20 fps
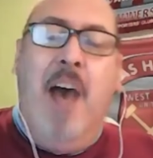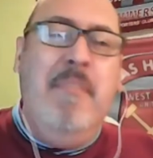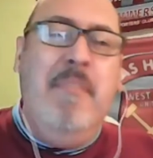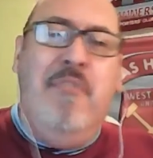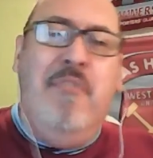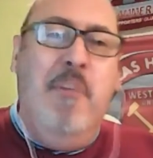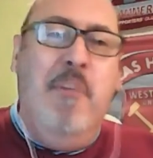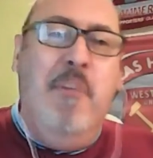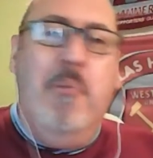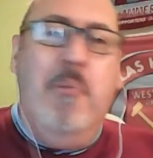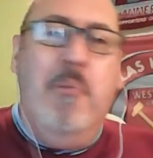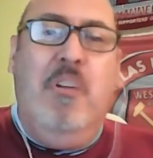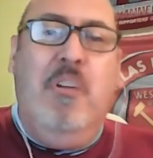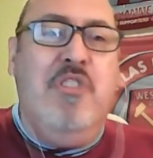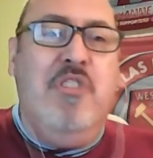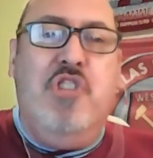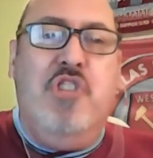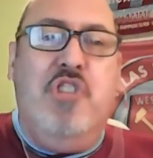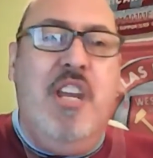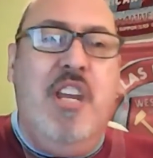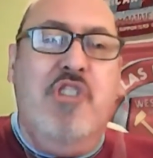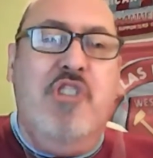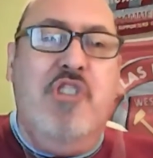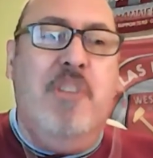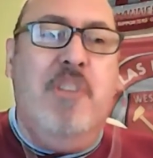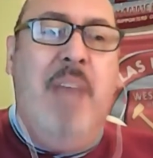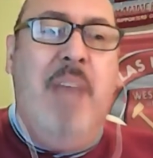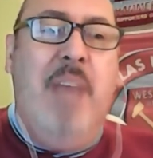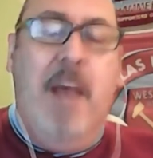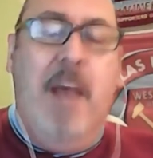football has
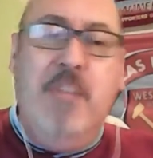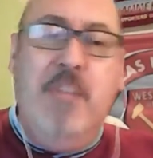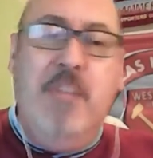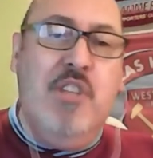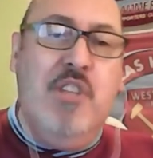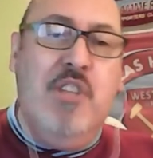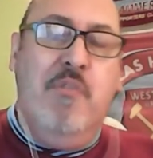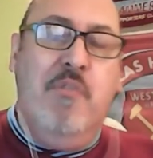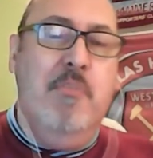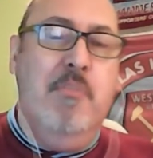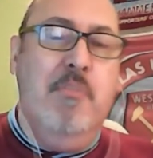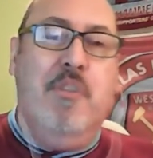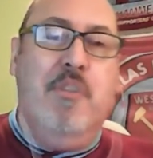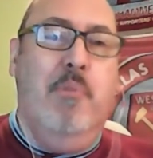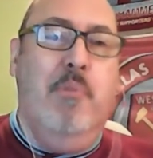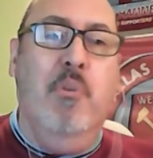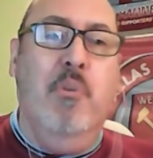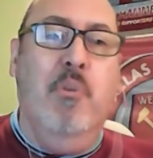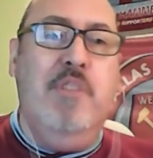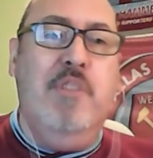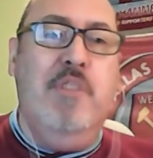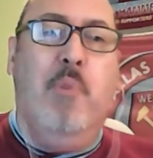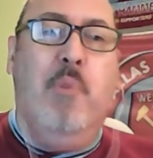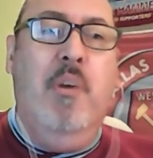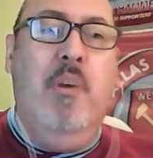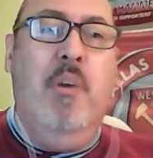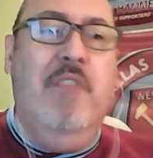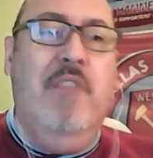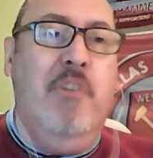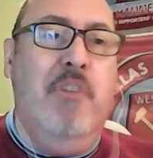changed to me. I mean, just from a supporter's
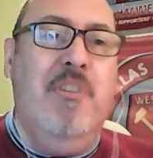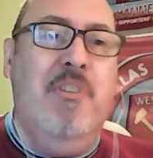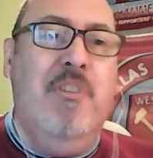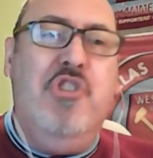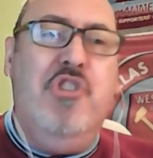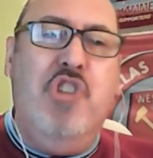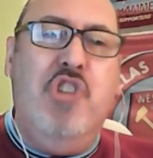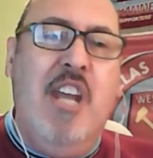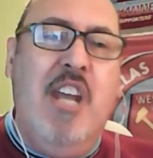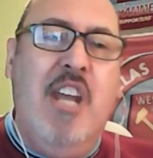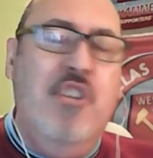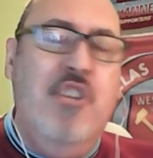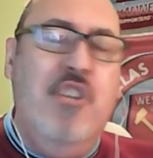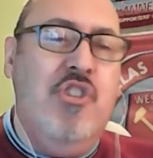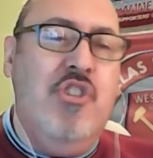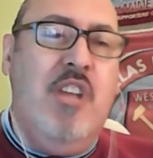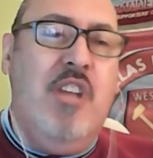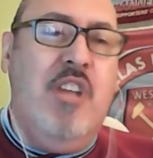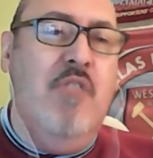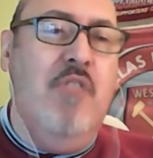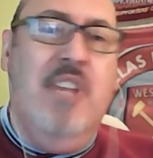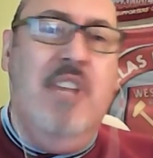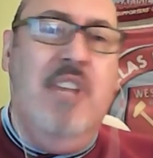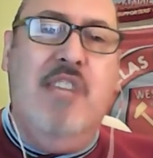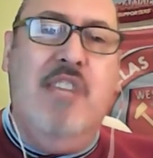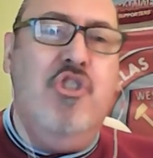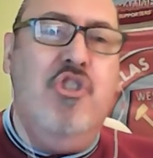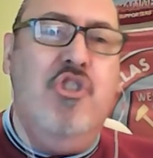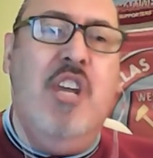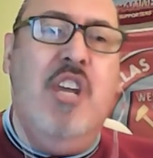point of view, it's changed so
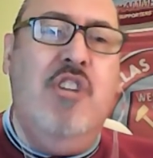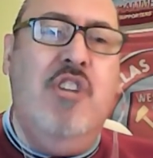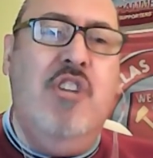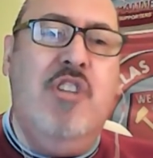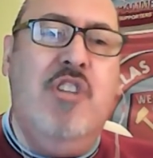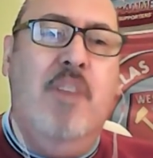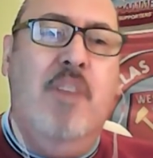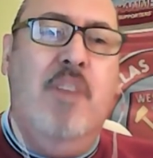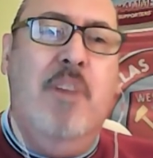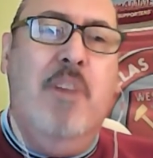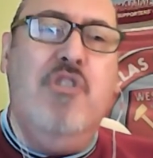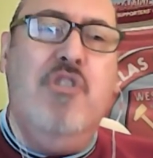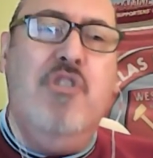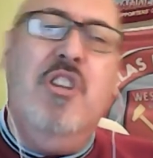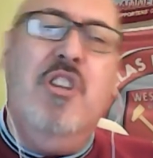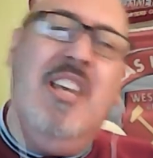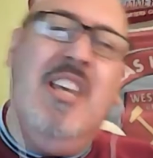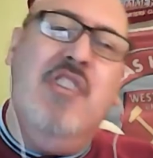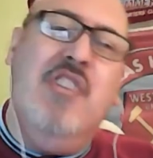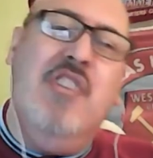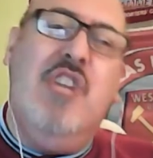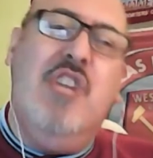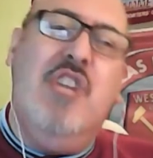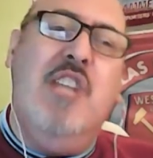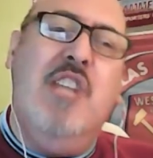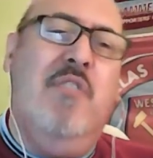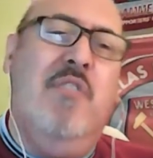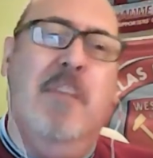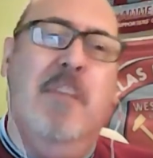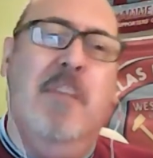much. Do you think it's
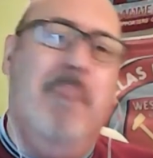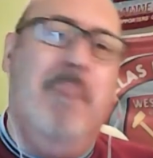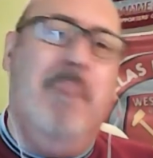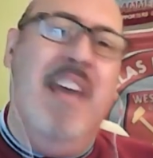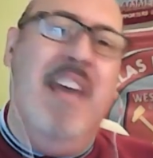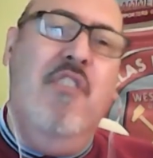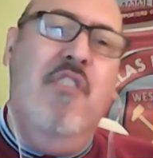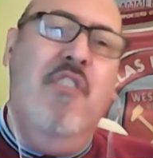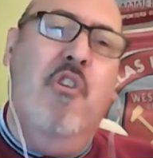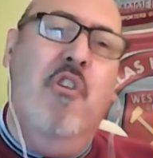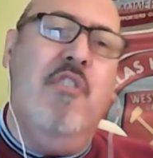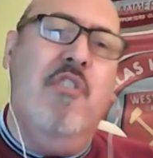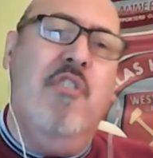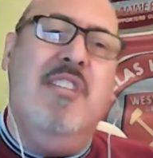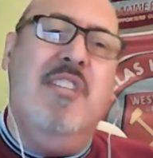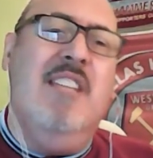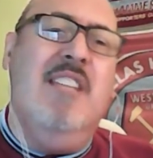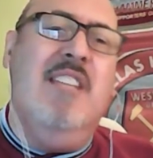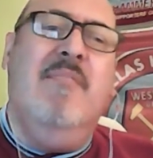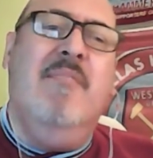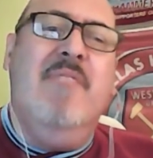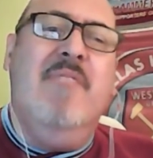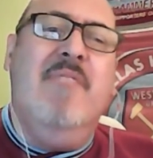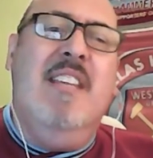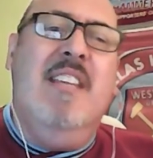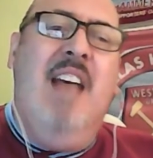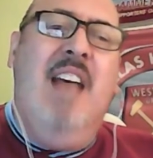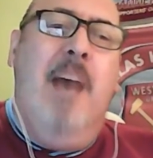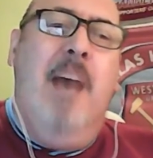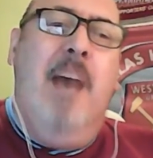changed for the better, or is it?
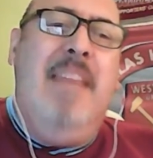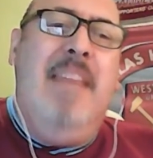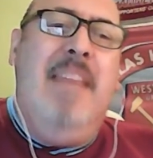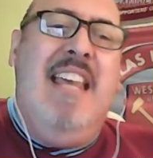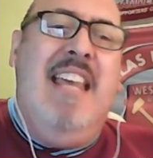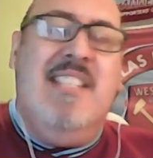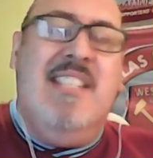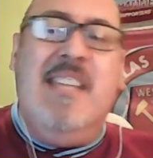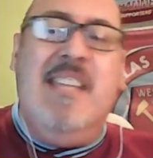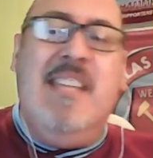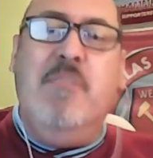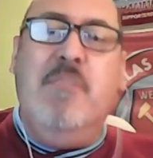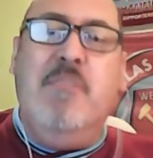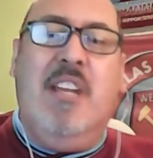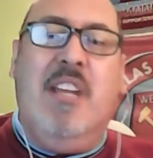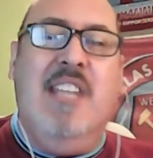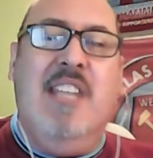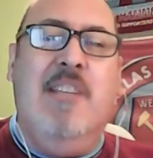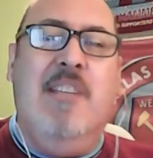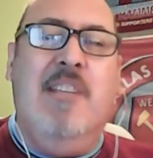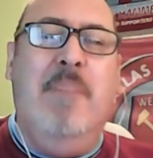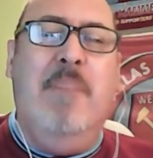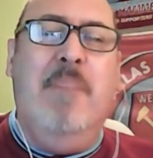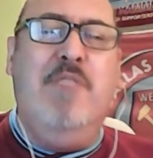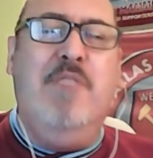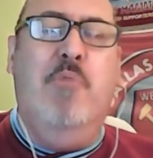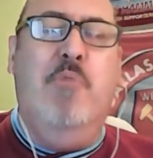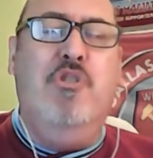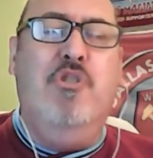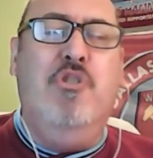I mean, it seems like it's a
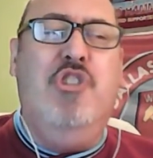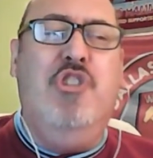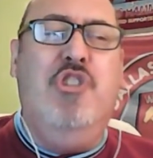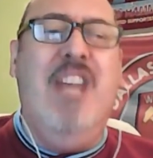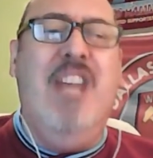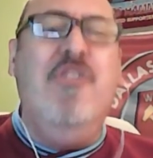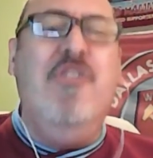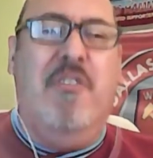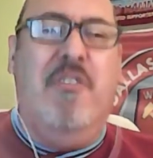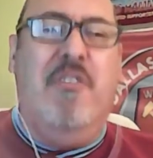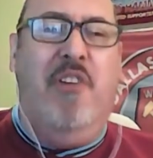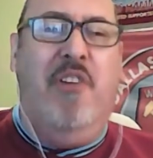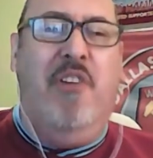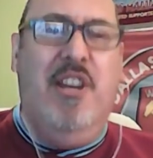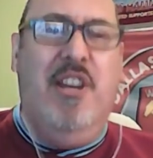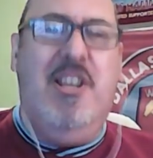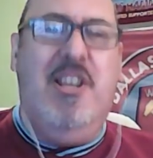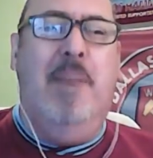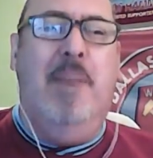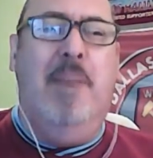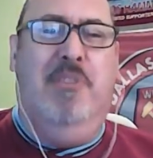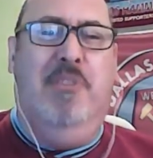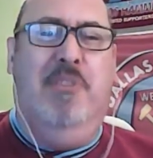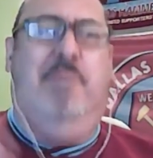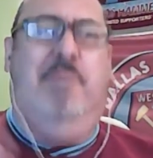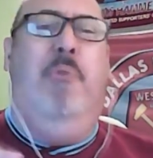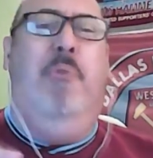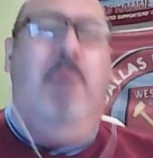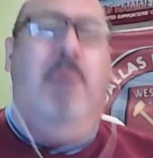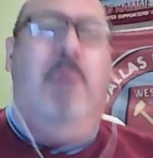much more gentrified type of
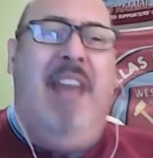sport